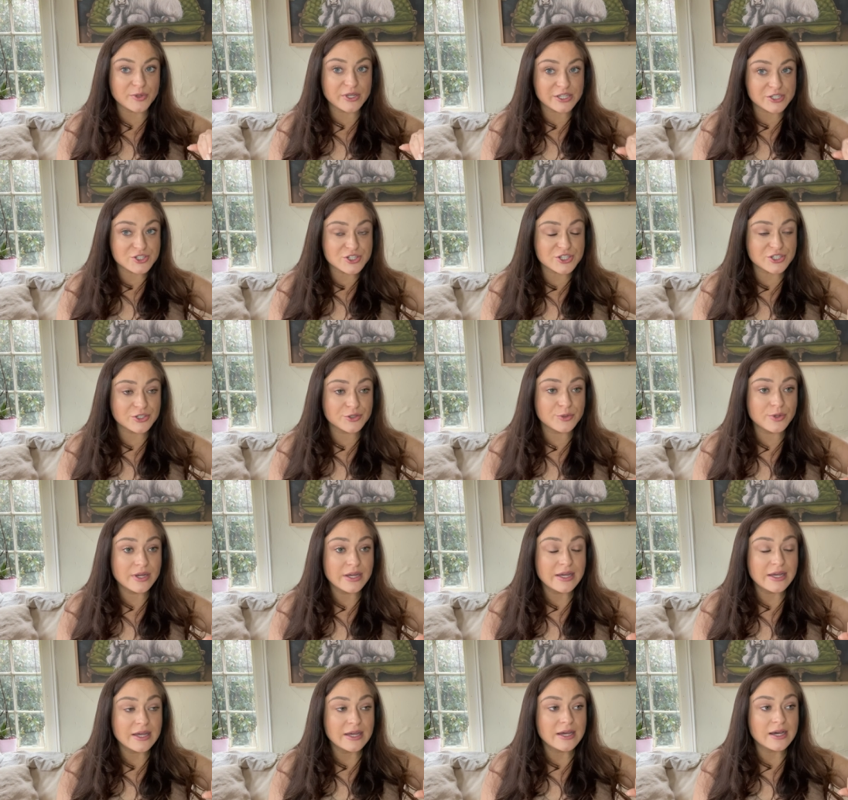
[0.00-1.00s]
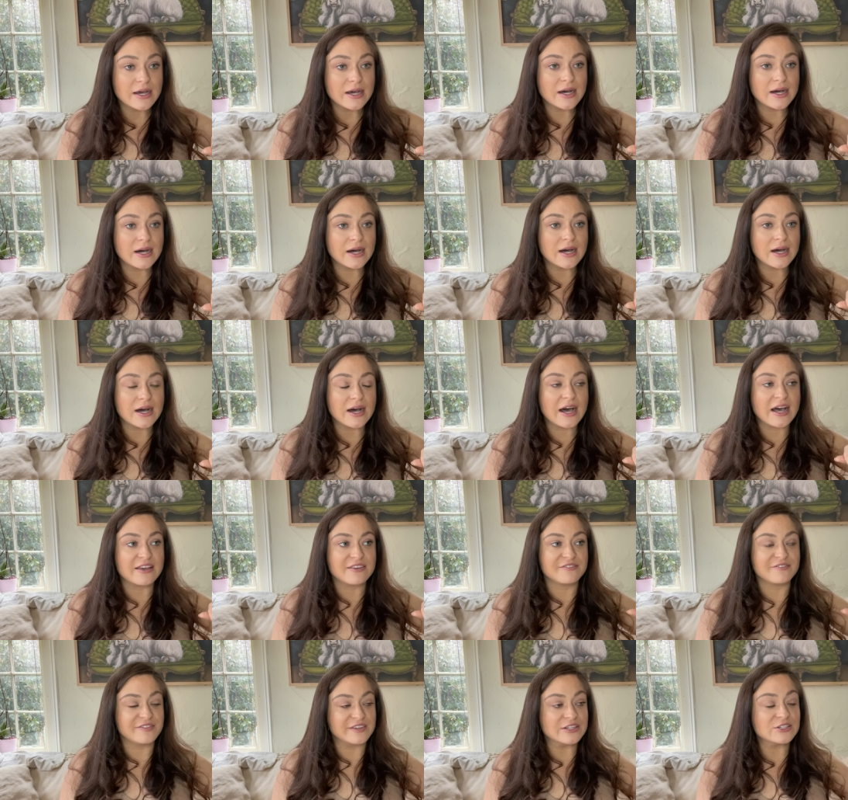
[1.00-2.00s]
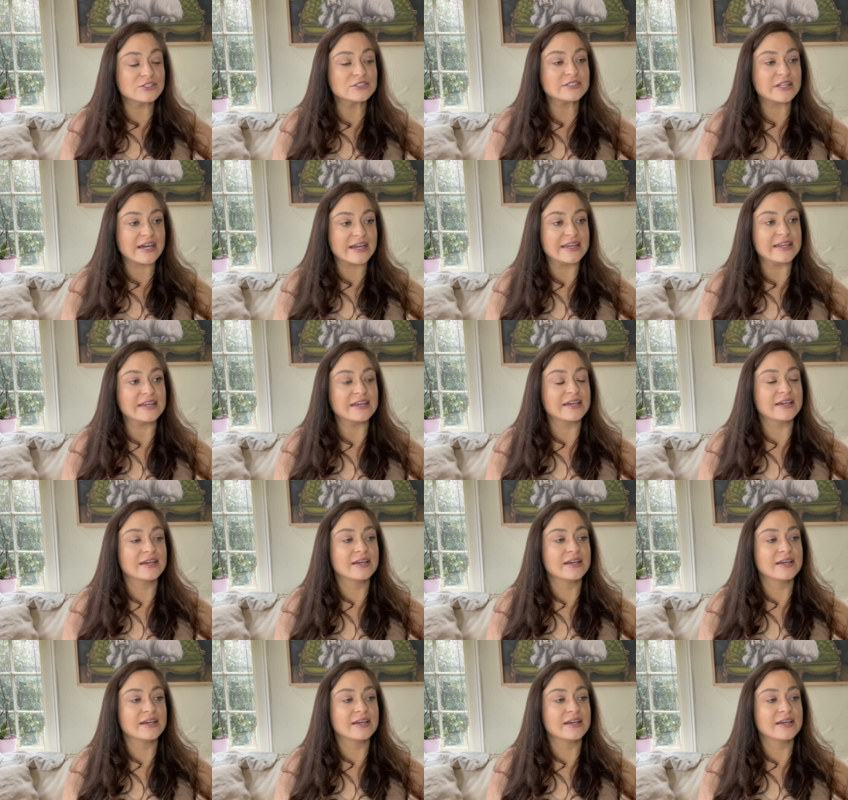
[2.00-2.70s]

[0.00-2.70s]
issue, uh, I feel like